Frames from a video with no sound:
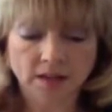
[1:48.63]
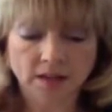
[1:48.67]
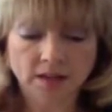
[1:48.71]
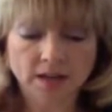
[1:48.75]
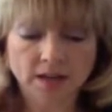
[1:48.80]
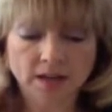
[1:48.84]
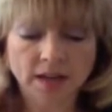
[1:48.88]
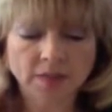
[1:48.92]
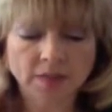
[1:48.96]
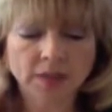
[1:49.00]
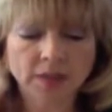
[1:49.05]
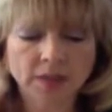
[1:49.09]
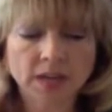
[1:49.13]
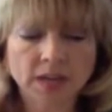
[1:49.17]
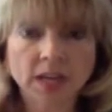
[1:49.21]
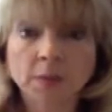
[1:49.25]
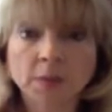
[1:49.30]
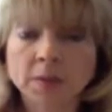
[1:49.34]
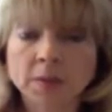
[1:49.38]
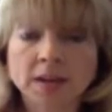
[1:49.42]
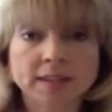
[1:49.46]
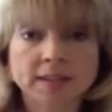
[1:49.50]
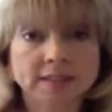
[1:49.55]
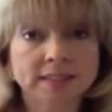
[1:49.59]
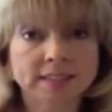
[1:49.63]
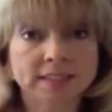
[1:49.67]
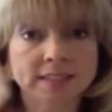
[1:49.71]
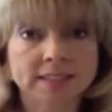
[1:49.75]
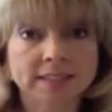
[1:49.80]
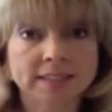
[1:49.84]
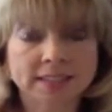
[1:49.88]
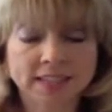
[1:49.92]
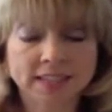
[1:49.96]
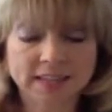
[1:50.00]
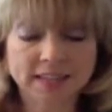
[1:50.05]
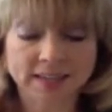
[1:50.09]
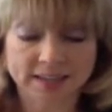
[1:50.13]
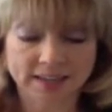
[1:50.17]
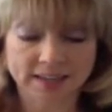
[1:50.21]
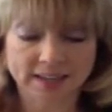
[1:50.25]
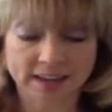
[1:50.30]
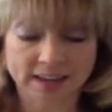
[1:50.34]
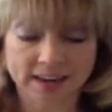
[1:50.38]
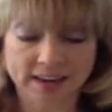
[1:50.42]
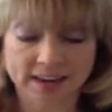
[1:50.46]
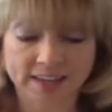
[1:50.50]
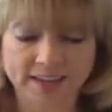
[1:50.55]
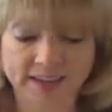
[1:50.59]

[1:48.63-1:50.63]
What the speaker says: Now that Emma had succeeded in gaining